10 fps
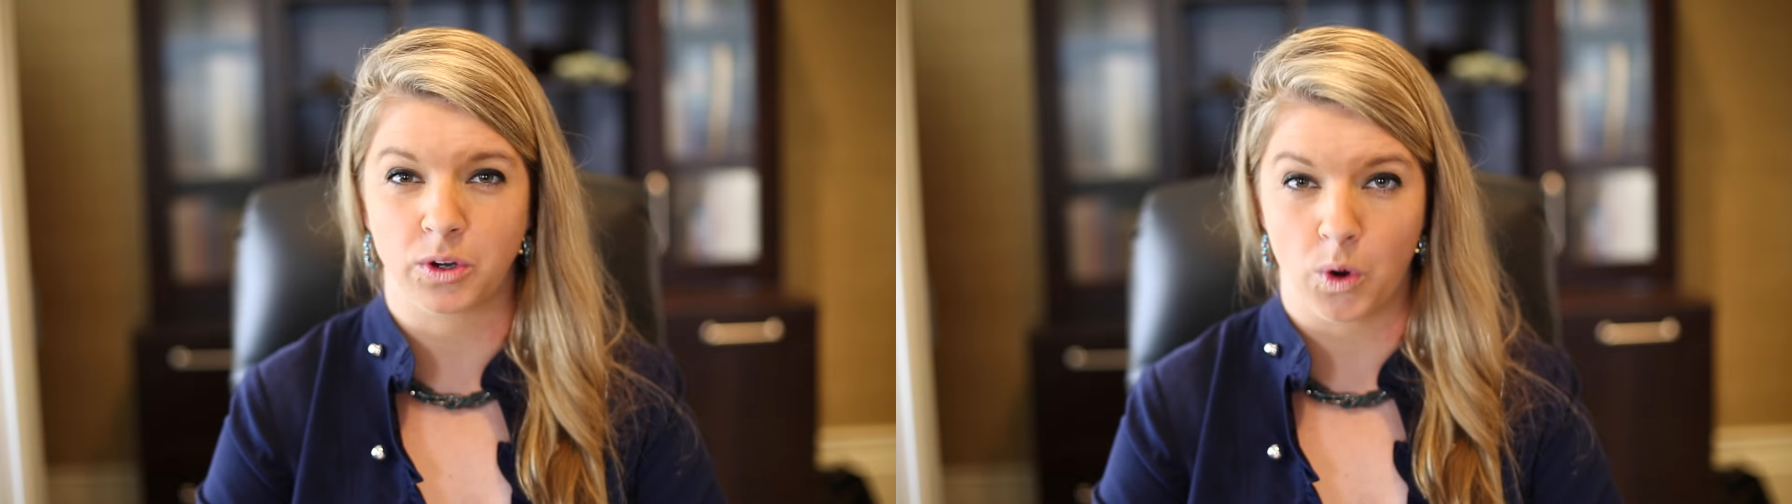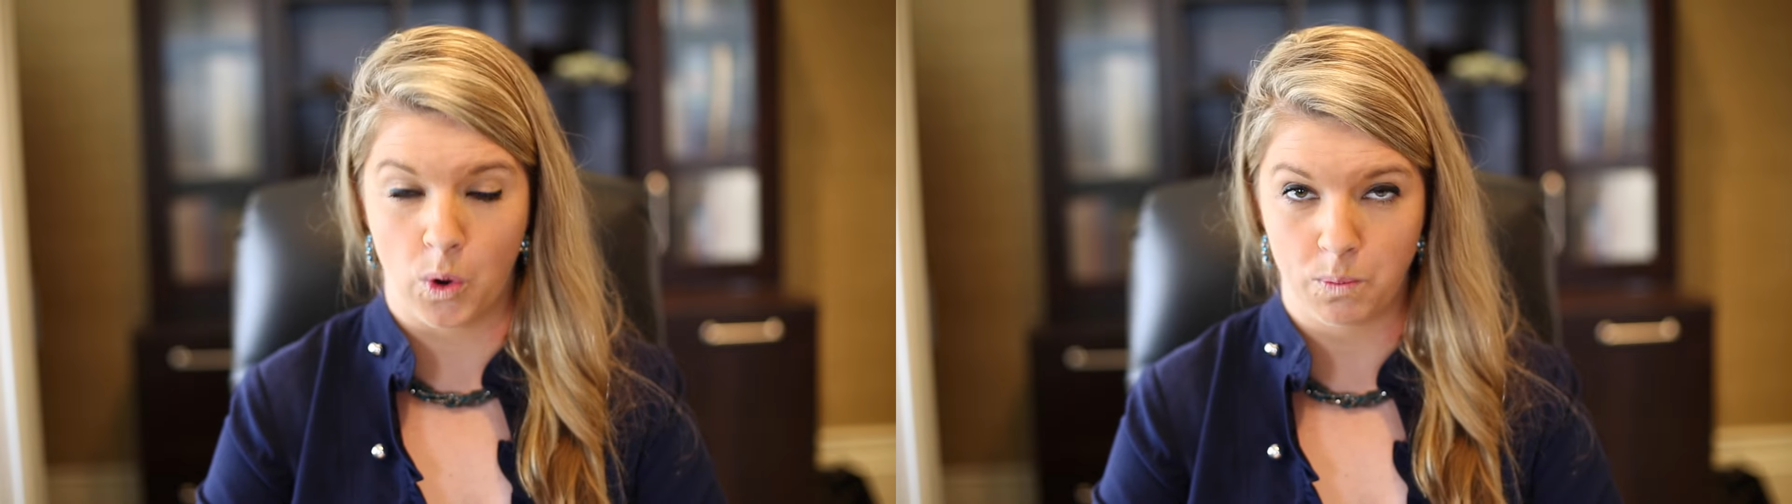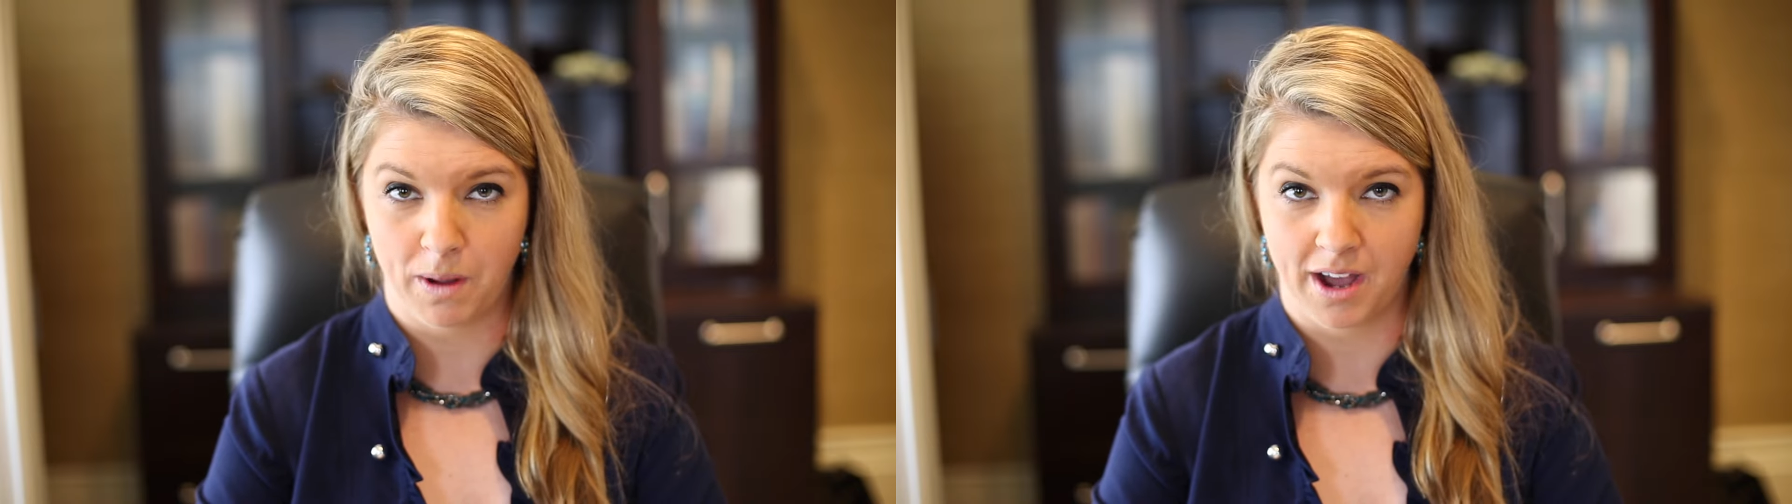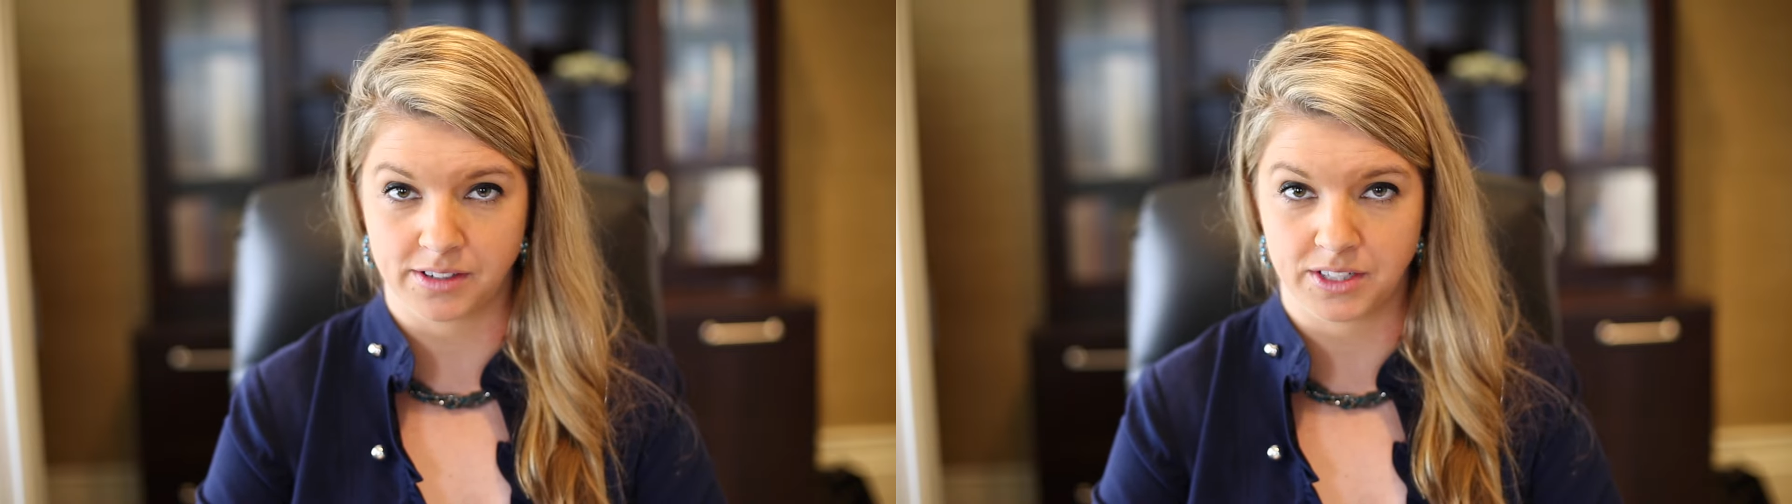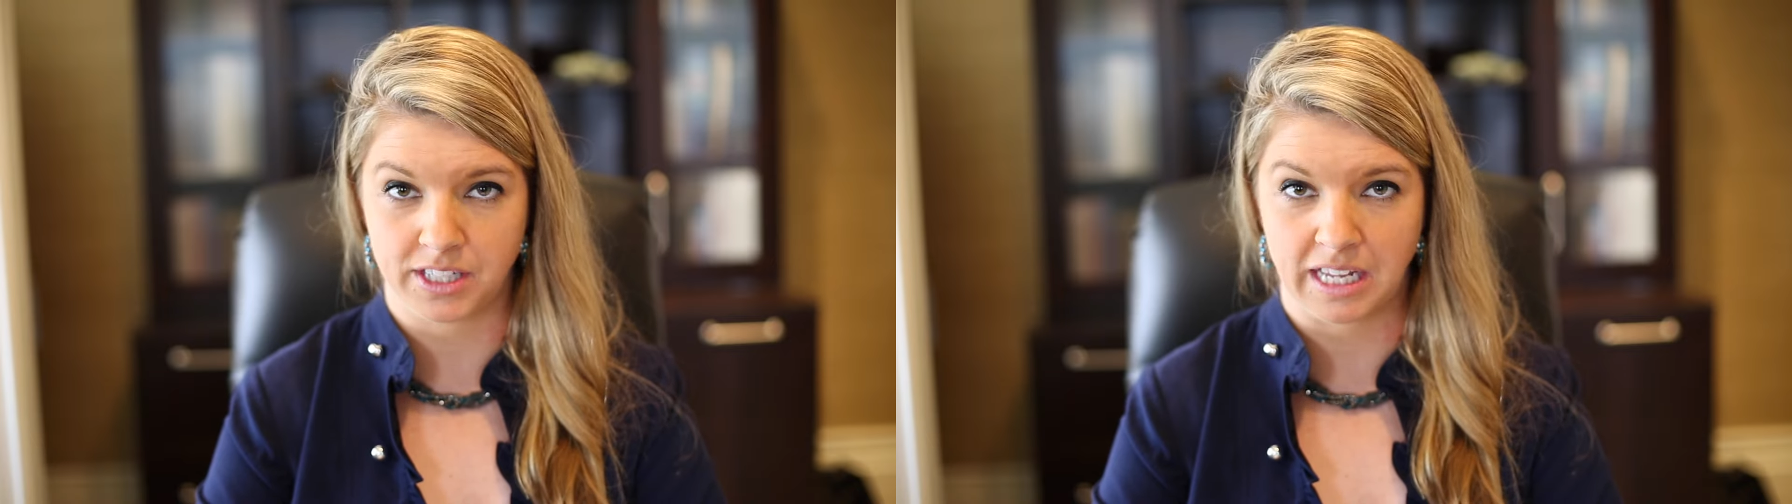their own
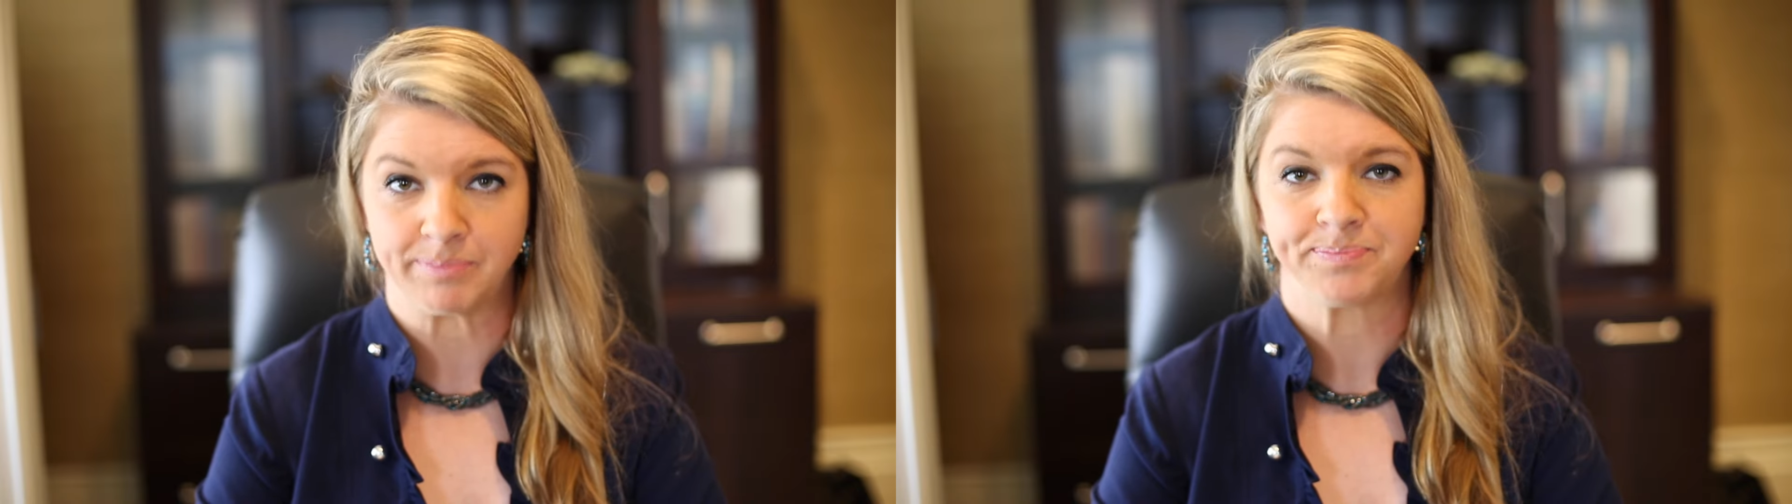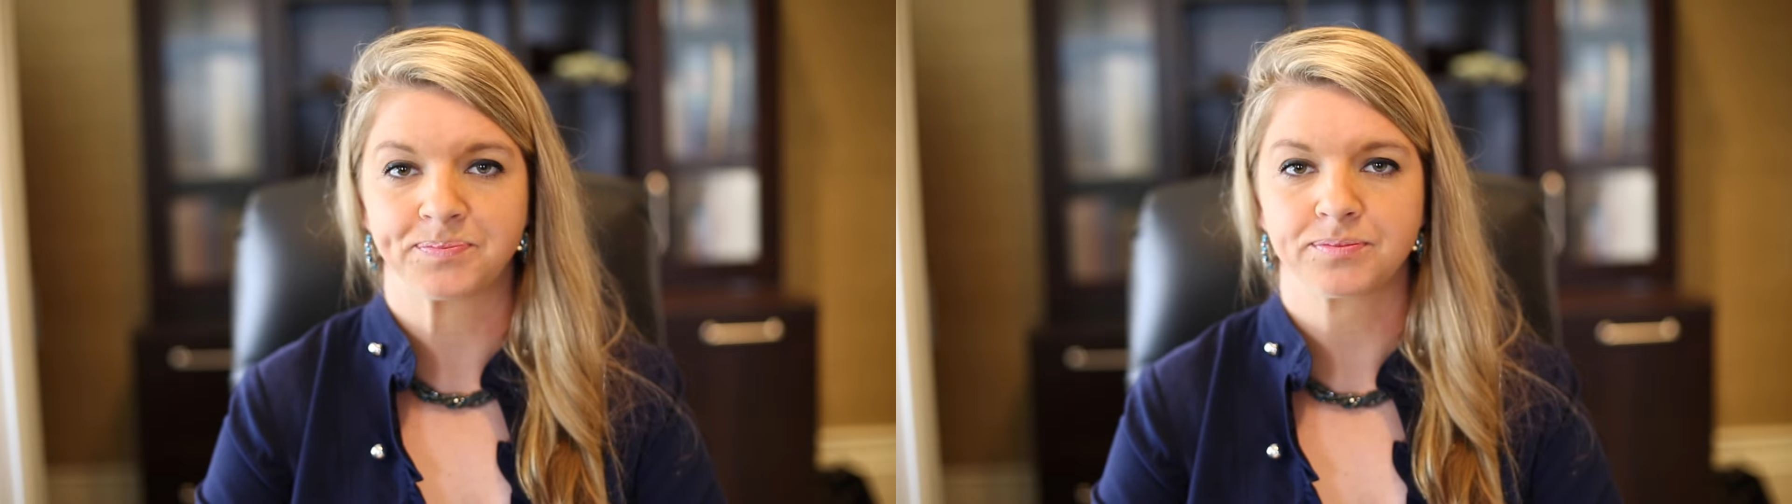policy.